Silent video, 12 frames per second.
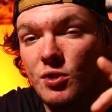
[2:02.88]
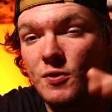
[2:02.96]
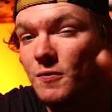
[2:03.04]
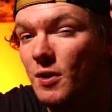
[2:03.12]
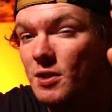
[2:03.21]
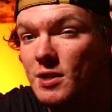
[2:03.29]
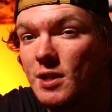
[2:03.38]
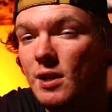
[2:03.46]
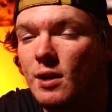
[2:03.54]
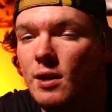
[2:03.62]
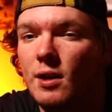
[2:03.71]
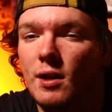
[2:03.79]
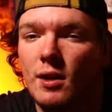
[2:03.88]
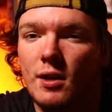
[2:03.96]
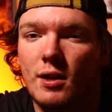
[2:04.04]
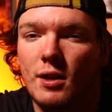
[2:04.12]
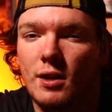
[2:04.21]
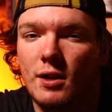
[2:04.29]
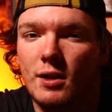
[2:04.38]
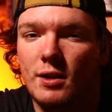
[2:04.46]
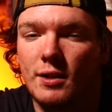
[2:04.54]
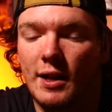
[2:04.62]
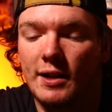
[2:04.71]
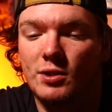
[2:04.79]
is fuzzy.
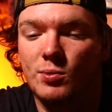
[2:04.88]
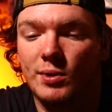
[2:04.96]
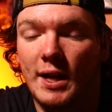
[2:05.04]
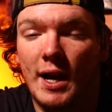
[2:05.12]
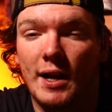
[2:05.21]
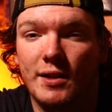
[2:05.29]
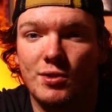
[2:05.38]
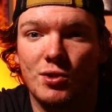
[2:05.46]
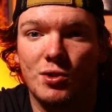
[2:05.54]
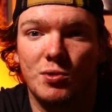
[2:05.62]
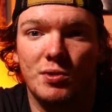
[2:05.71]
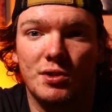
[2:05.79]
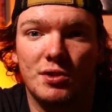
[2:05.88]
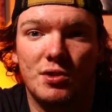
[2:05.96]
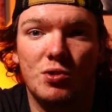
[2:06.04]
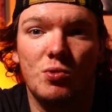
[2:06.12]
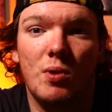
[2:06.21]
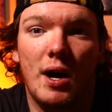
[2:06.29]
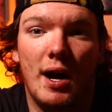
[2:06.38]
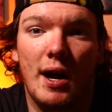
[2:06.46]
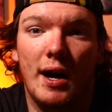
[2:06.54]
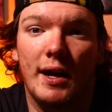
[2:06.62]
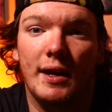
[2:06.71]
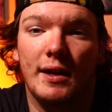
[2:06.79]
That's when the ISO is too
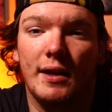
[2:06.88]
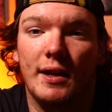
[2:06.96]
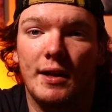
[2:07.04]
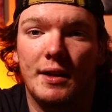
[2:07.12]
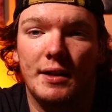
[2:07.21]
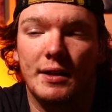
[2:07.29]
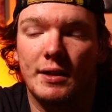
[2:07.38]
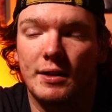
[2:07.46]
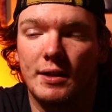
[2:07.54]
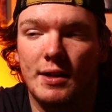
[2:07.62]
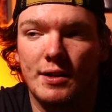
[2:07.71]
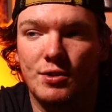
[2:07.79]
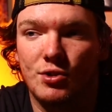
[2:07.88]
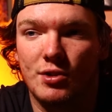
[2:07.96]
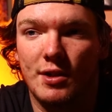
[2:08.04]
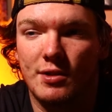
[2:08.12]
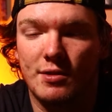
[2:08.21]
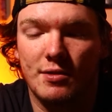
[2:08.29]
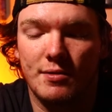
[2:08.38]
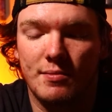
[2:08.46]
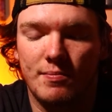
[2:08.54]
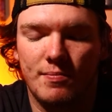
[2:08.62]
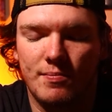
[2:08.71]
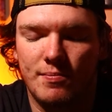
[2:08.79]
high and it's
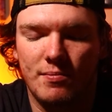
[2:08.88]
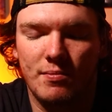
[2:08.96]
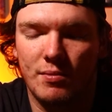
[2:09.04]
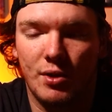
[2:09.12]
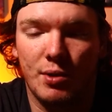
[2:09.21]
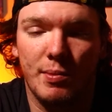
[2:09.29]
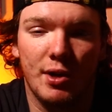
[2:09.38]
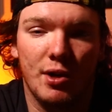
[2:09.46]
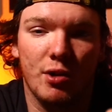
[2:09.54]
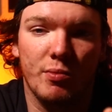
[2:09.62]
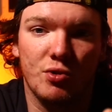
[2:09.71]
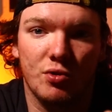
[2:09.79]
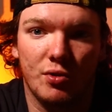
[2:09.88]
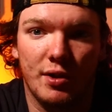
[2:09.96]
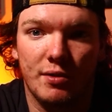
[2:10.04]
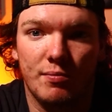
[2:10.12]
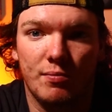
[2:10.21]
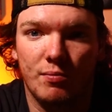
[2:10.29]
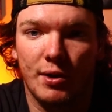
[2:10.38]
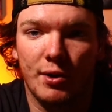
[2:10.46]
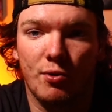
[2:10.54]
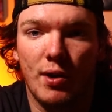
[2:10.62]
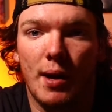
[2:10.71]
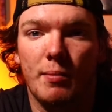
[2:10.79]
gonna make your image look like
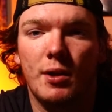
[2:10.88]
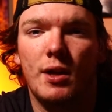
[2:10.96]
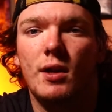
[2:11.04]
crap.